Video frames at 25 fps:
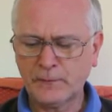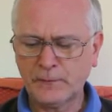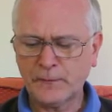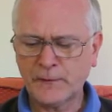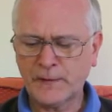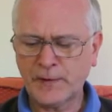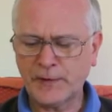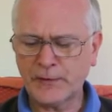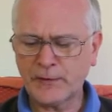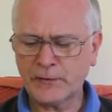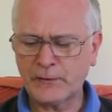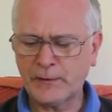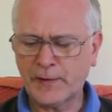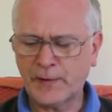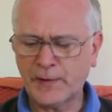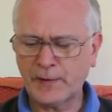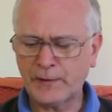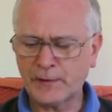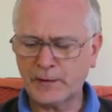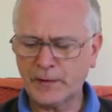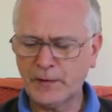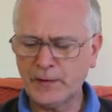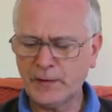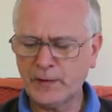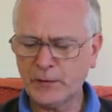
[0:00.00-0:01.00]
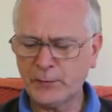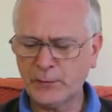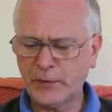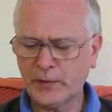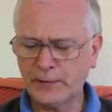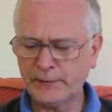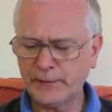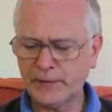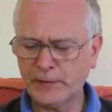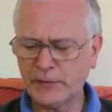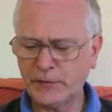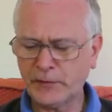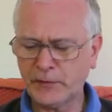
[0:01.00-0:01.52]
That's right, here's
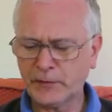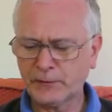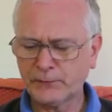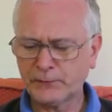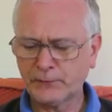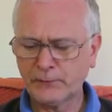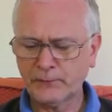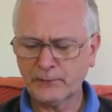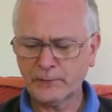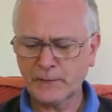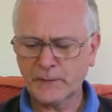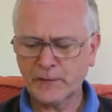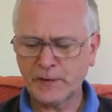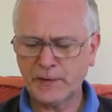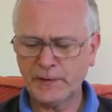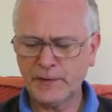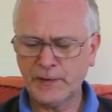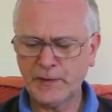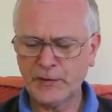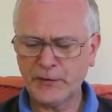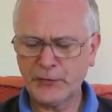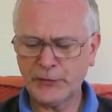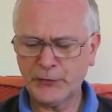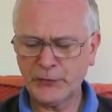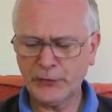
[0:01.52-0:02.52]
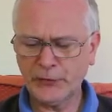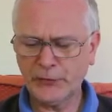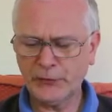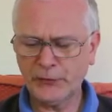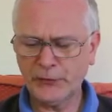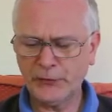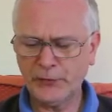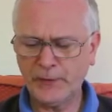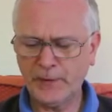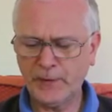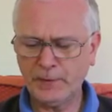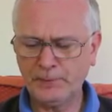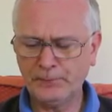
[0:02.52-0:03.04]
porridge, and here's a jug of
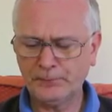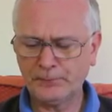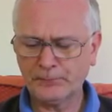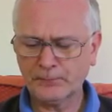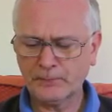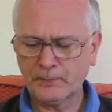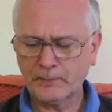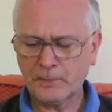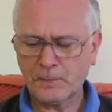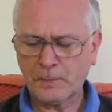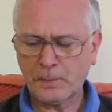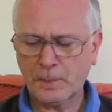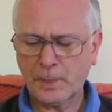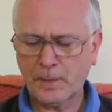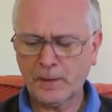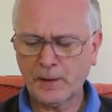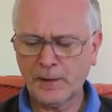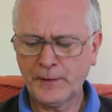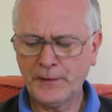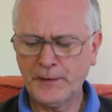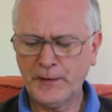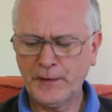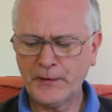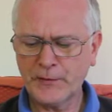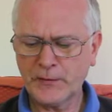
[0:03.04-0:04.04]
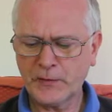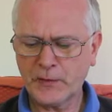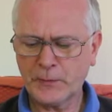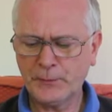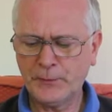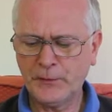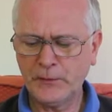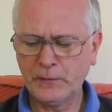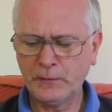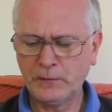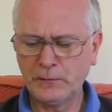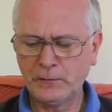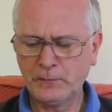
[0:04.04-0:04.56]
cream, and here's a
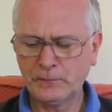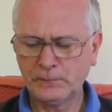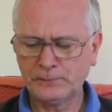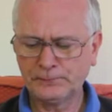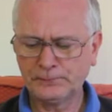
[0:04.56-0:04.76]
spoon."